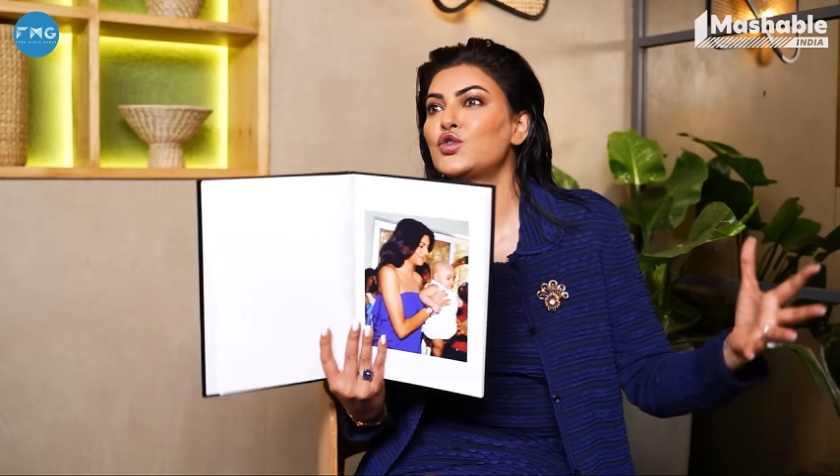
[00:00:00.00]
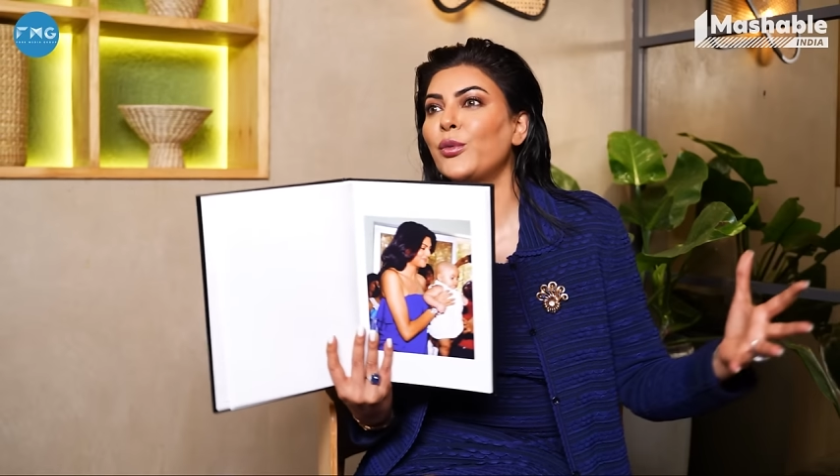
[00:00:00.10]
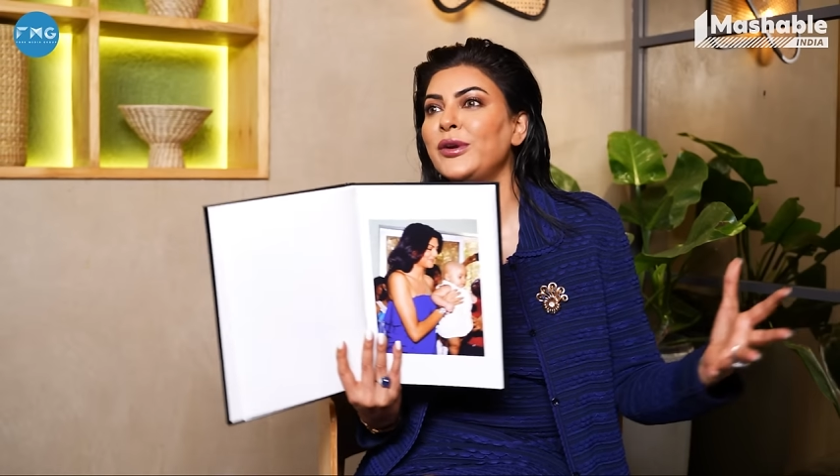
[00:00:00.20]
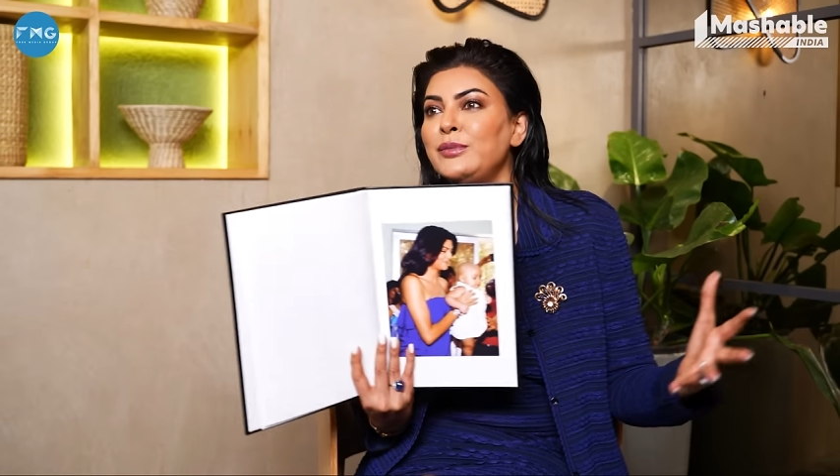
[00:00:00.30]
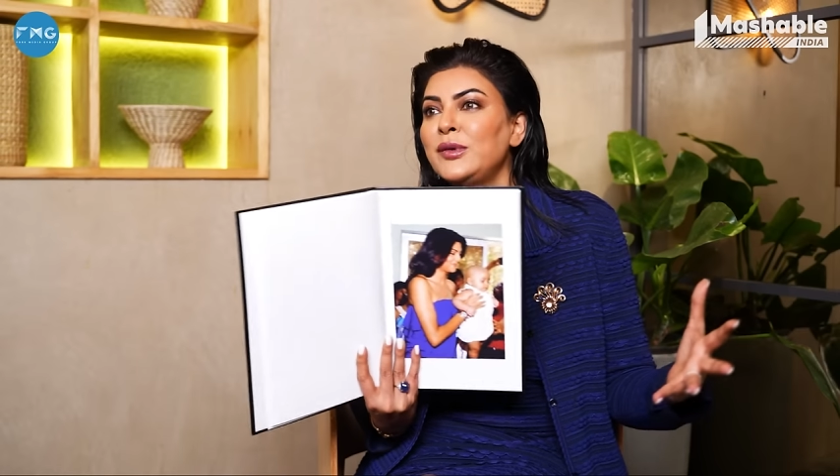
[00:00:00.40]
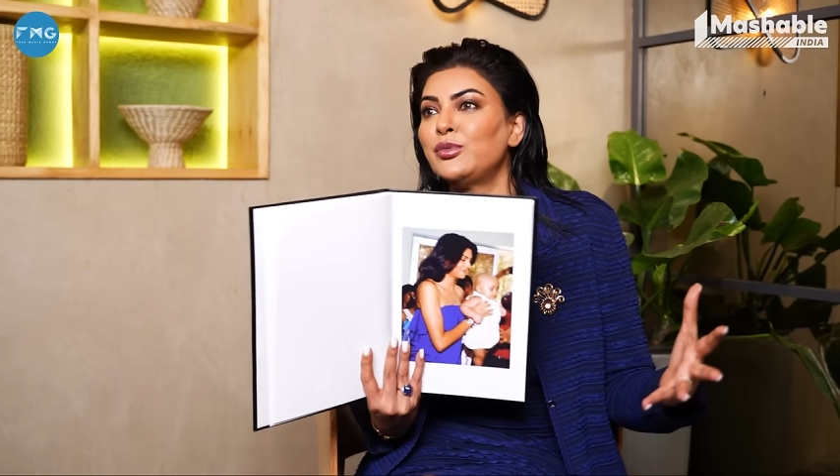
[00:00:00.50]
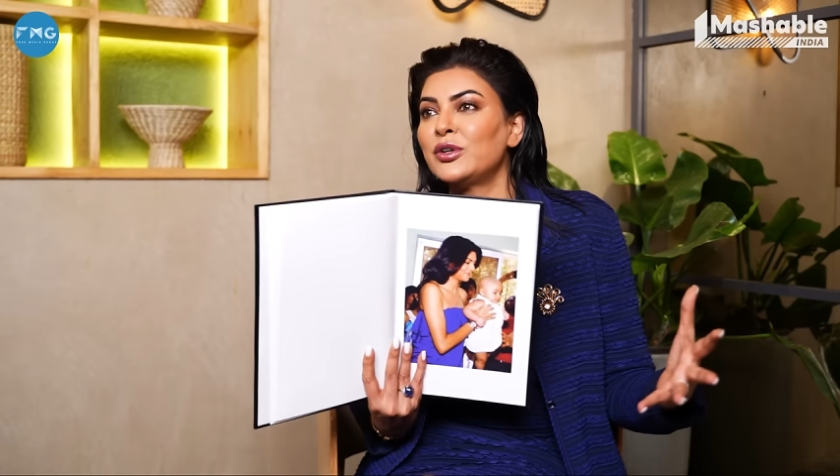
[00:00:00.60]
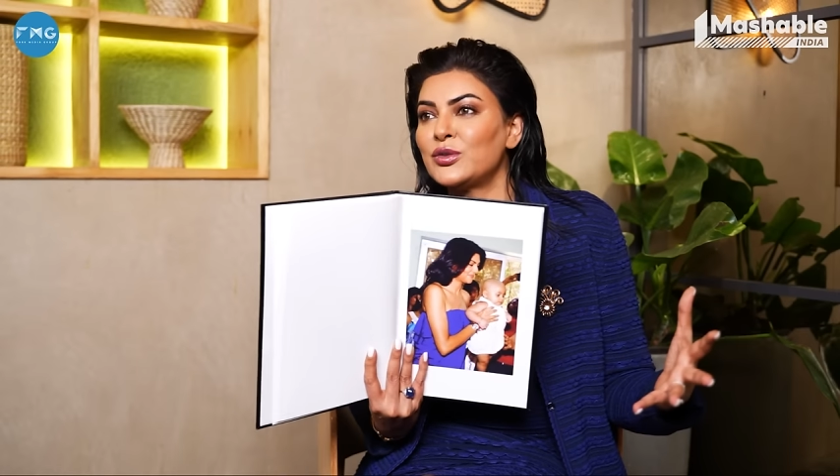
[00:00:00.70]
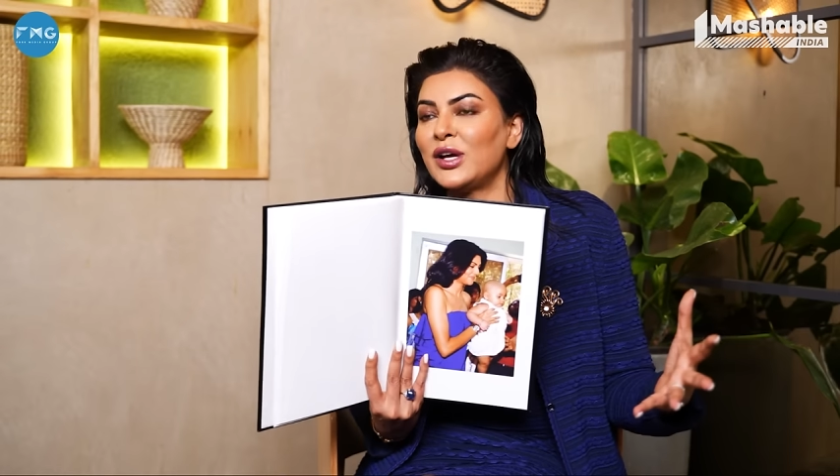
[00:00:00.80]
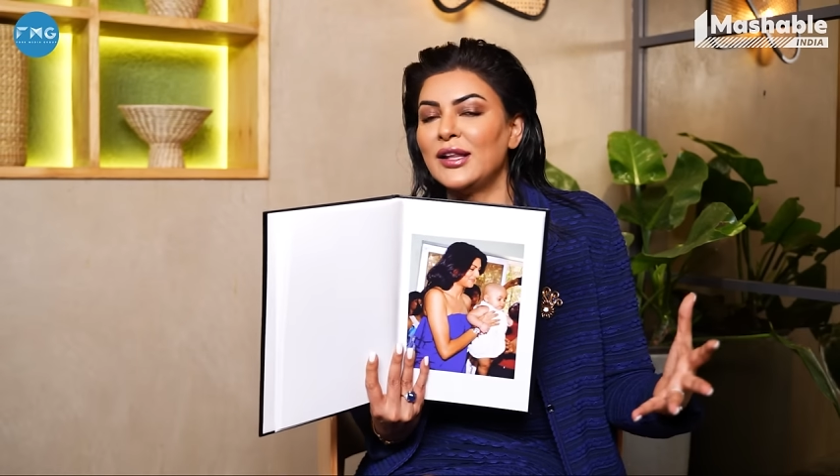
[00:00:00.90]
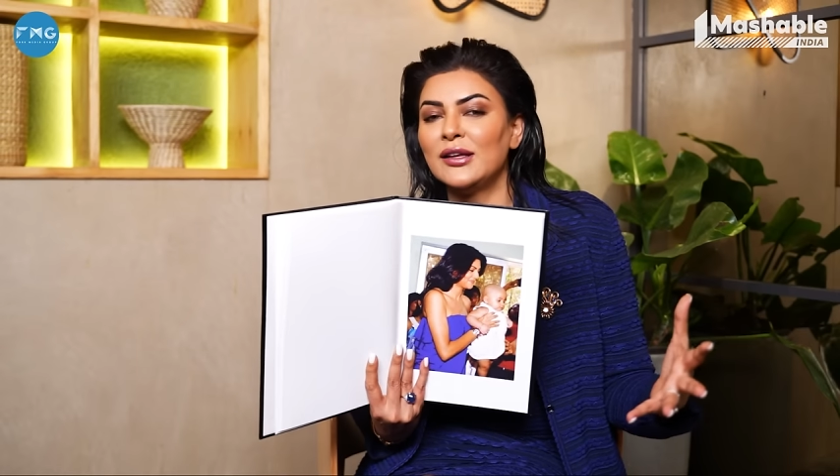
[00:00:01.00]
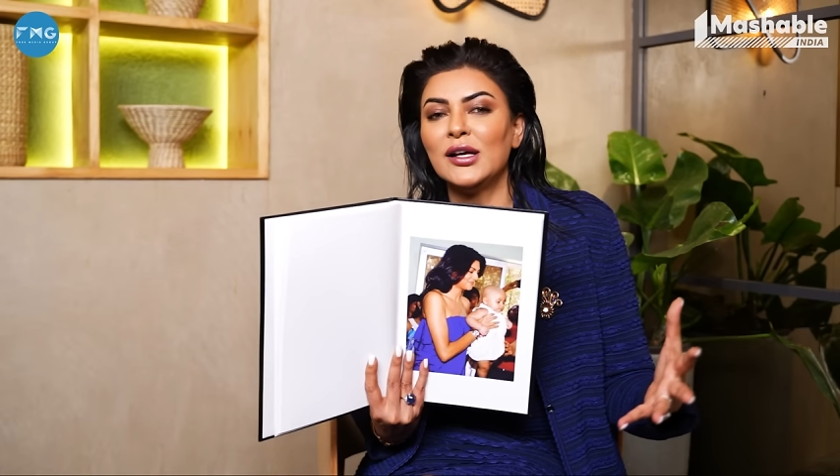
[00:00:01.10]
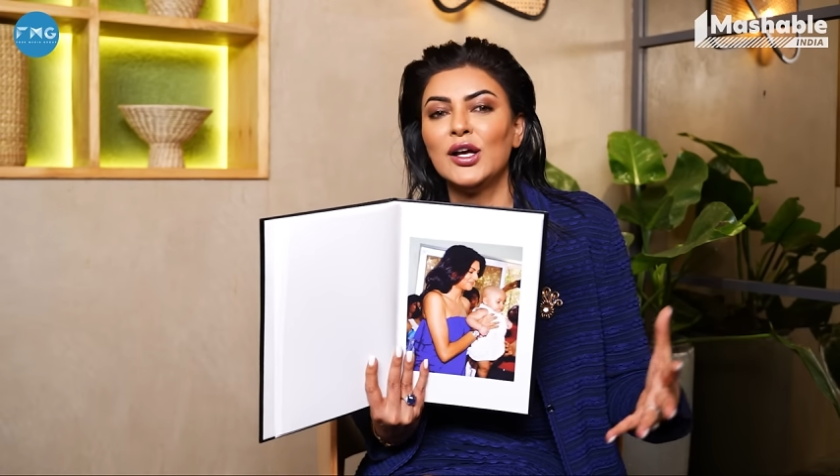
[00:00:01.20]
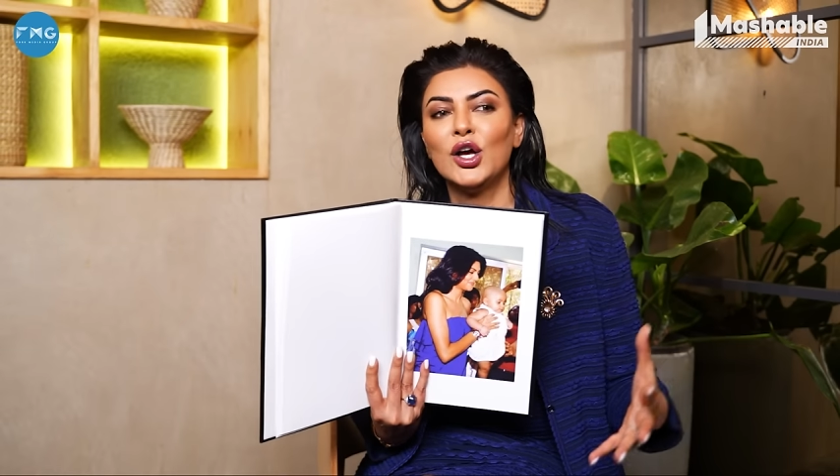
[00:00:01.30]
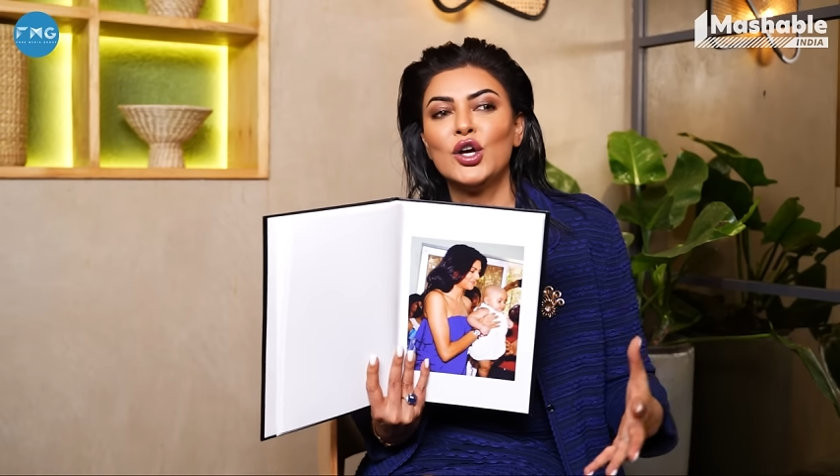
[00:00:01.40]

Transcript: so many people together.